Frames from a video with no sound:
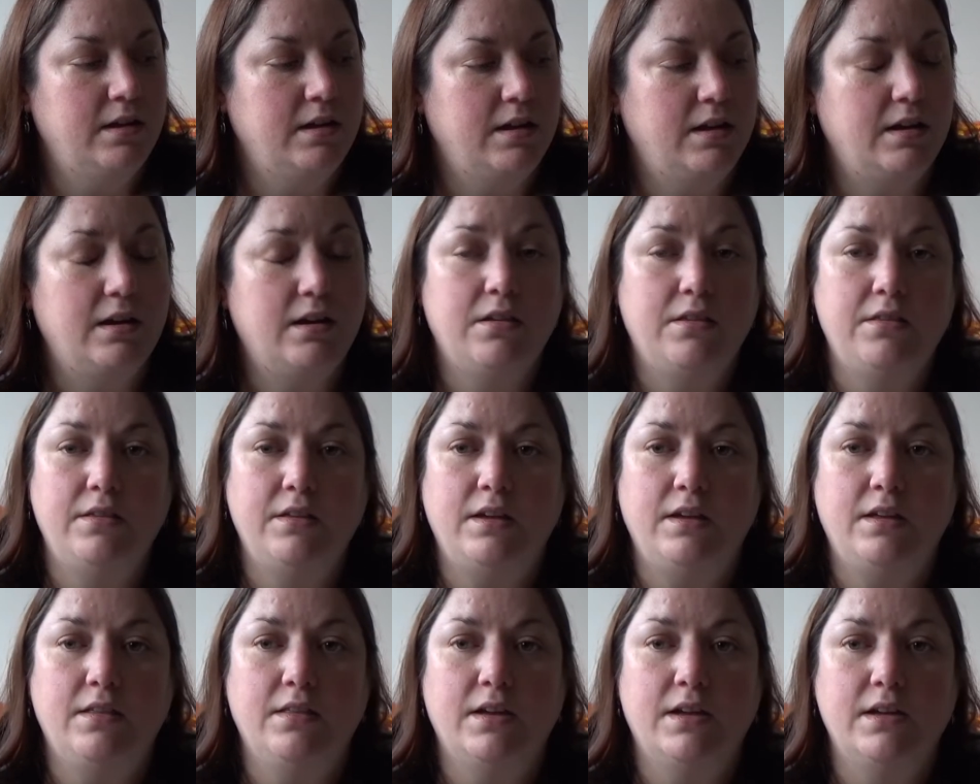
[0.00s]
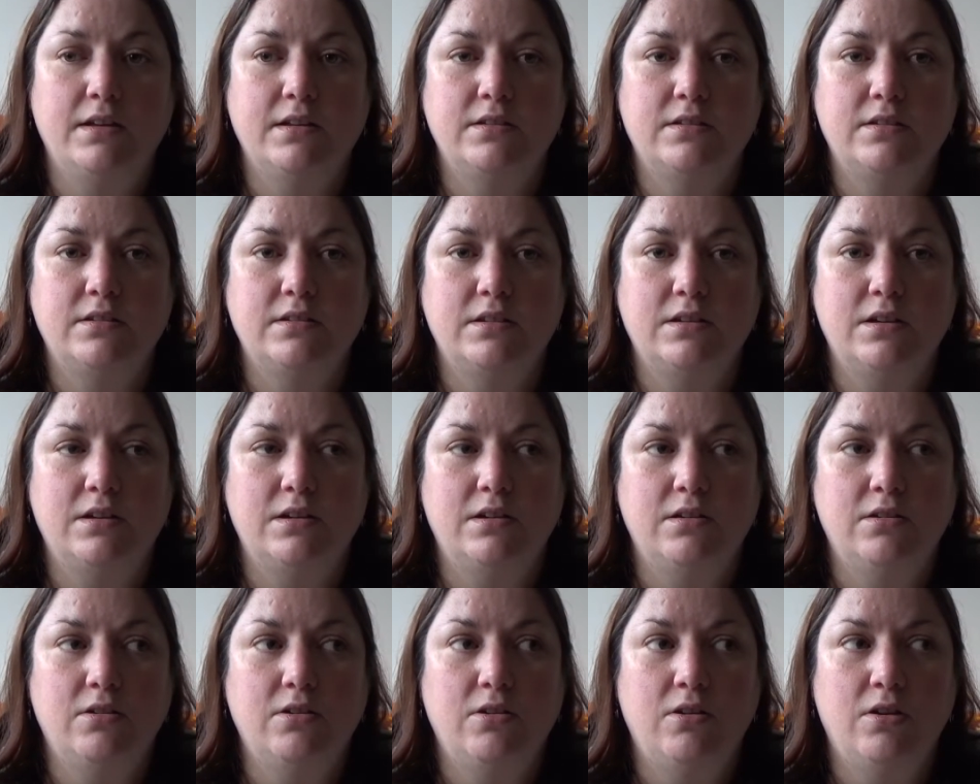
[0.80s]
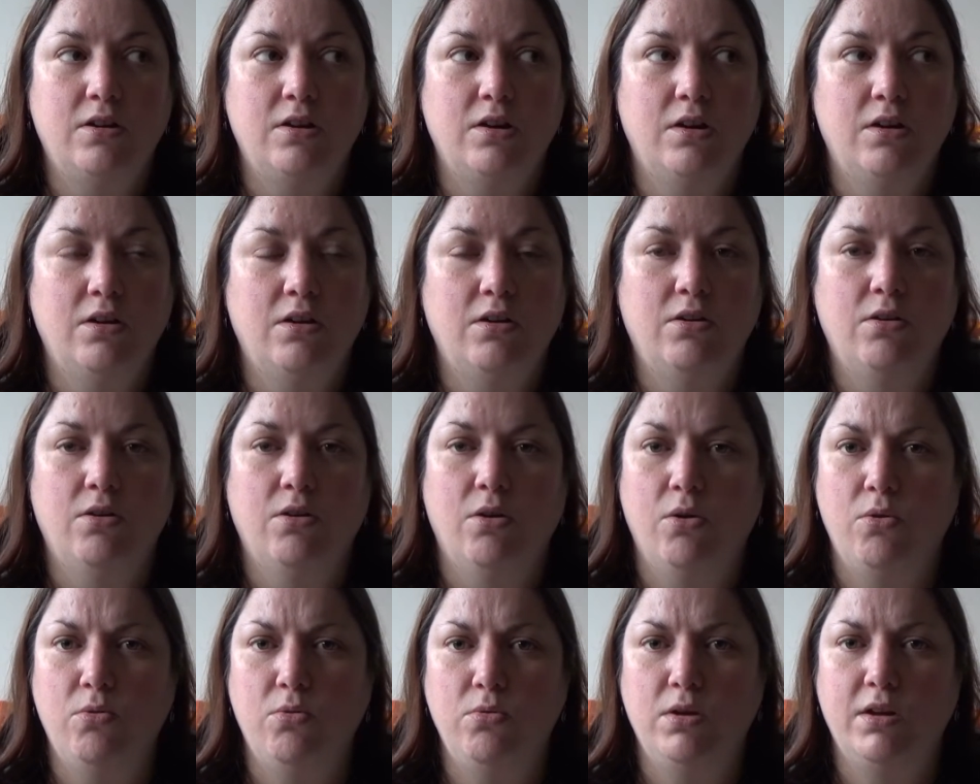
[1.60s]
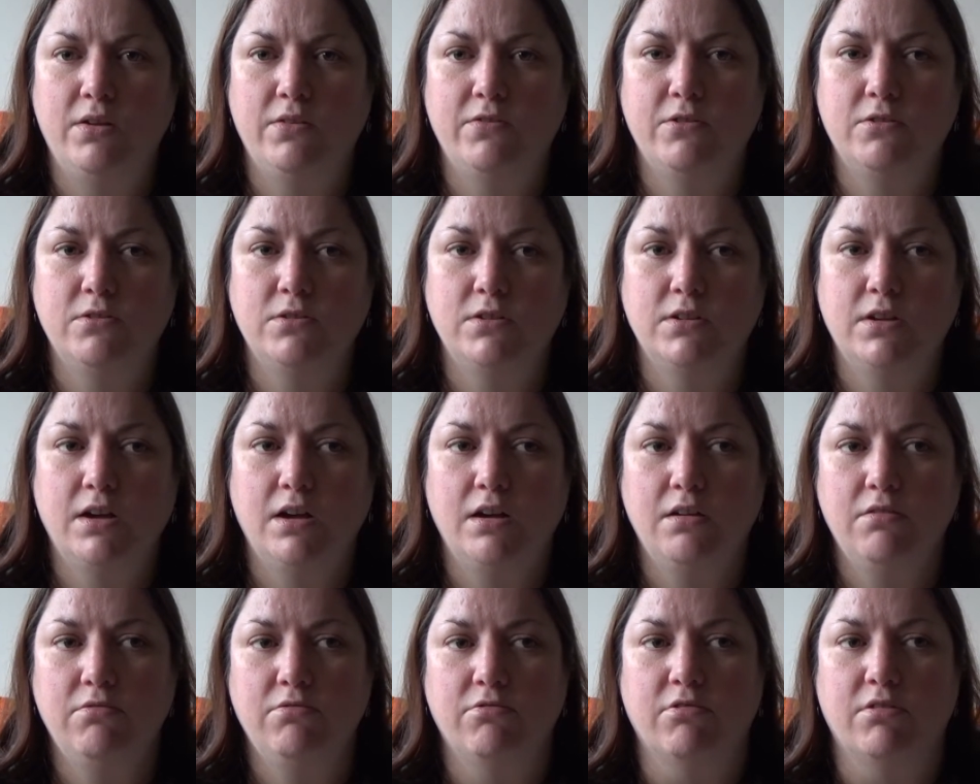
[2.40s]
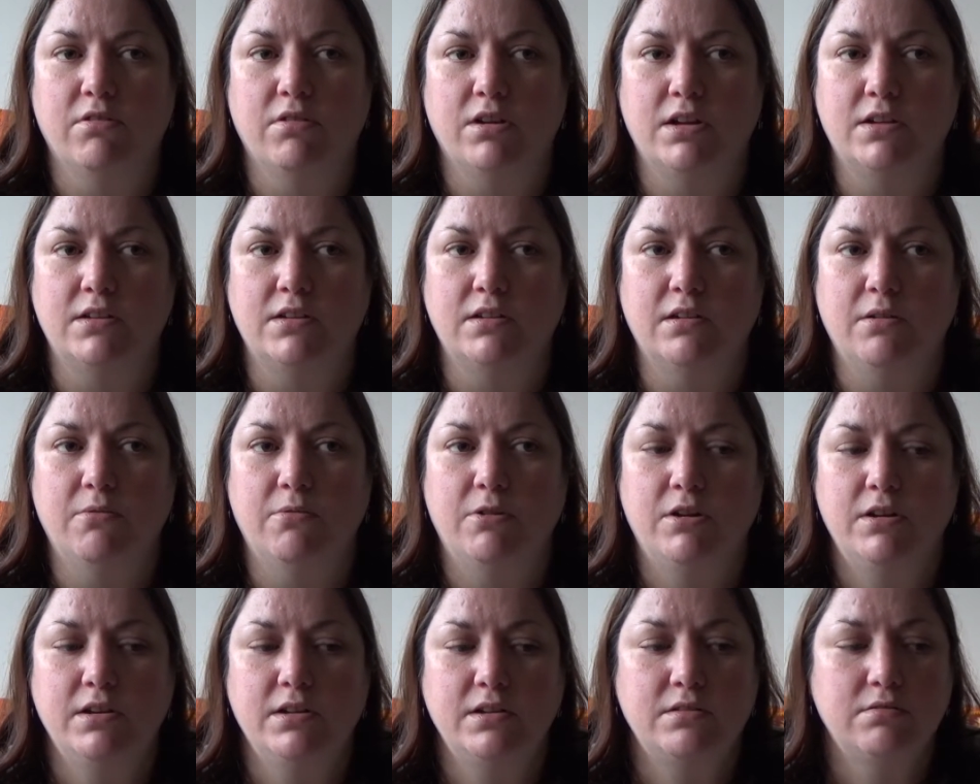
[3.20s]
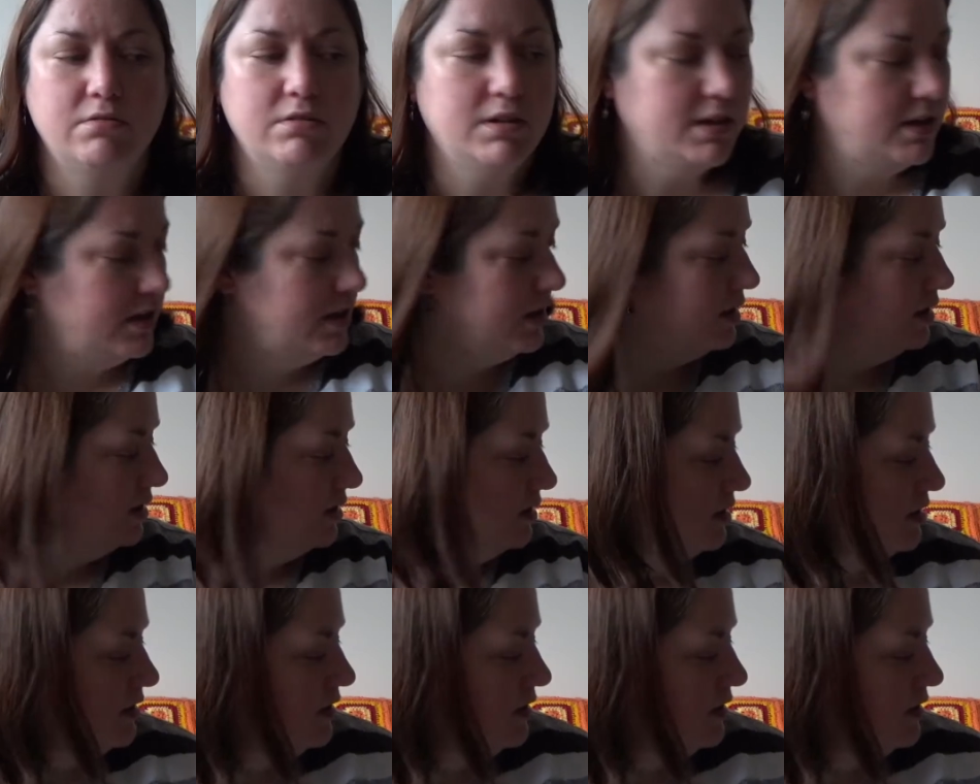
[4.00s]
And I think that's all I've got to go through knitting wise really.